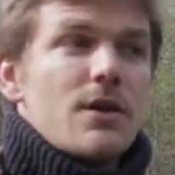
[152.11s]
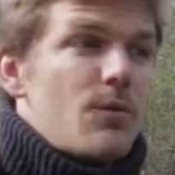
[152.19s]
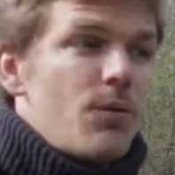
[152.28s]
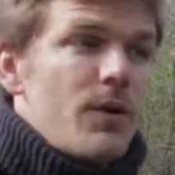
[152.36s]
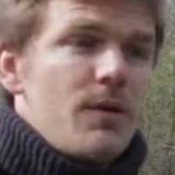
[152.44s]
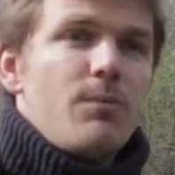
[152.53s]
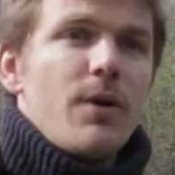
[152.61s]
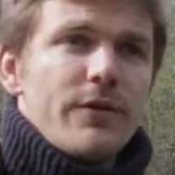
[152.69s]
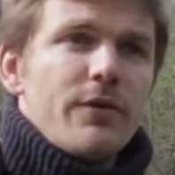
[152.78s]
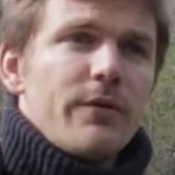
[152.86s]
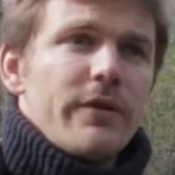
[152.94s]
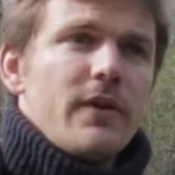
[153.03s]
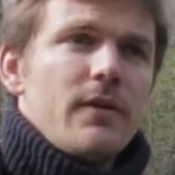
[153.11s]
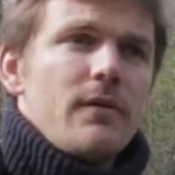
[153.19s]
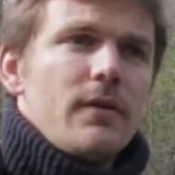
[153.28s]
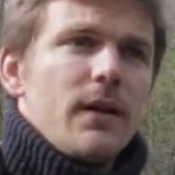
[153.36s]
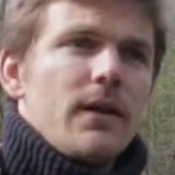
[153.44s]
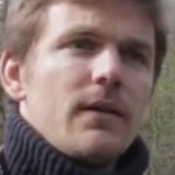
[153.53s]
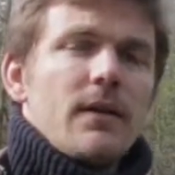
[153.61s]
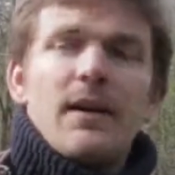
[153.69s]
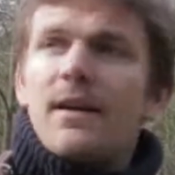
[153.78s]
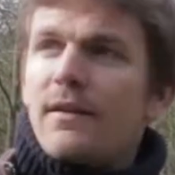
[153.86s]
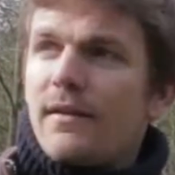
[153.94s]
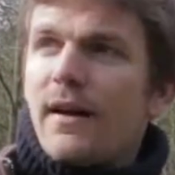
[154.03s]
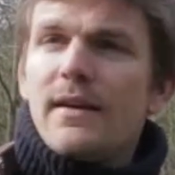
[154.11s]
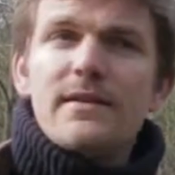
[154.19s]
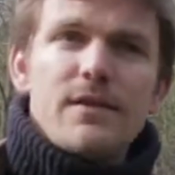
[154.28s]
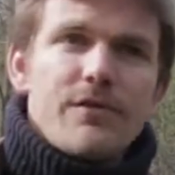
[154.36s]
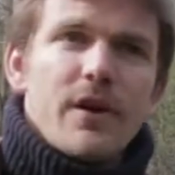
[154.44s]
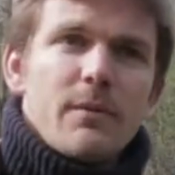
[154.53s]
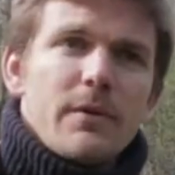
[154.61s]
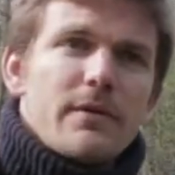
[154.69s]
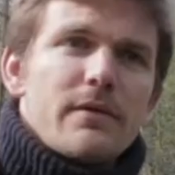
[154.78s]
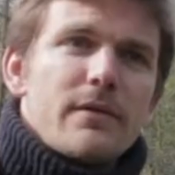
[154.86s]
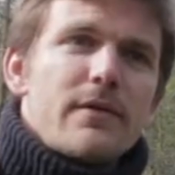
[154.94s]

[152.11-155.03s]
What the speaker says: So we're in Brussels here, in a nice environment